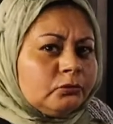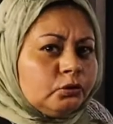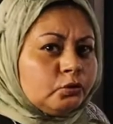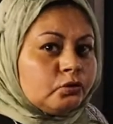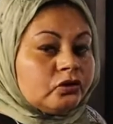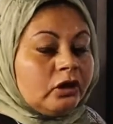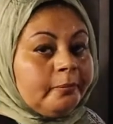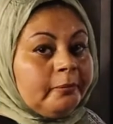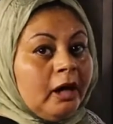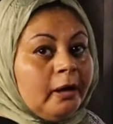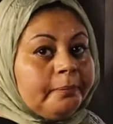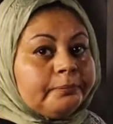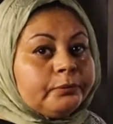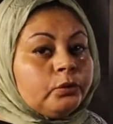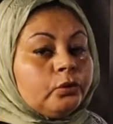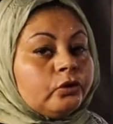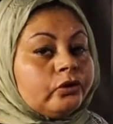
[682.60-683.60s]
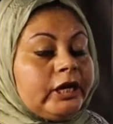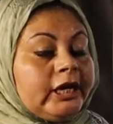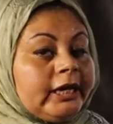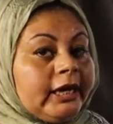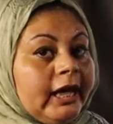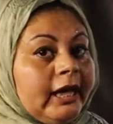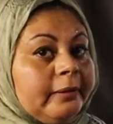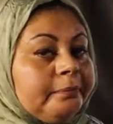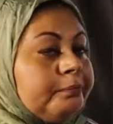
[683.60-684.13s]
to sum up or
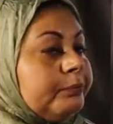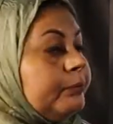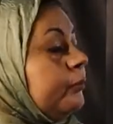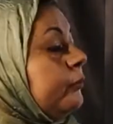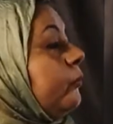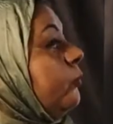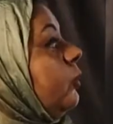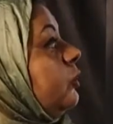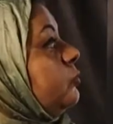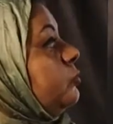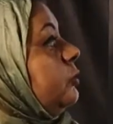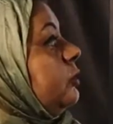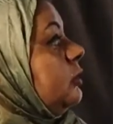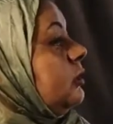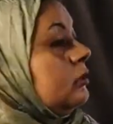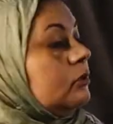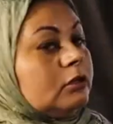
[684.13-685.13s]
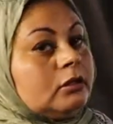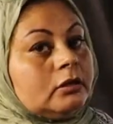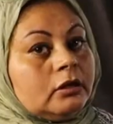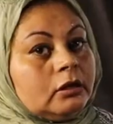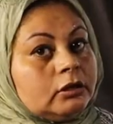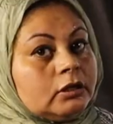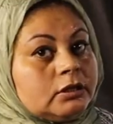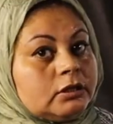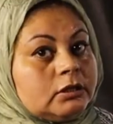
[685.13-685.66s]
recap what we
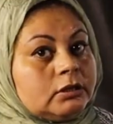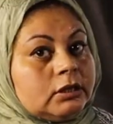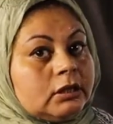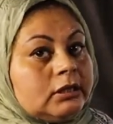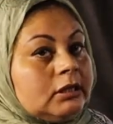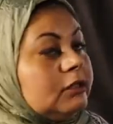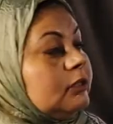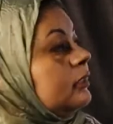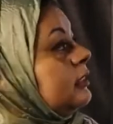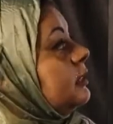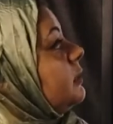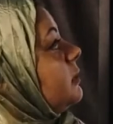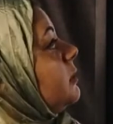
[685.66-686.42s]
studied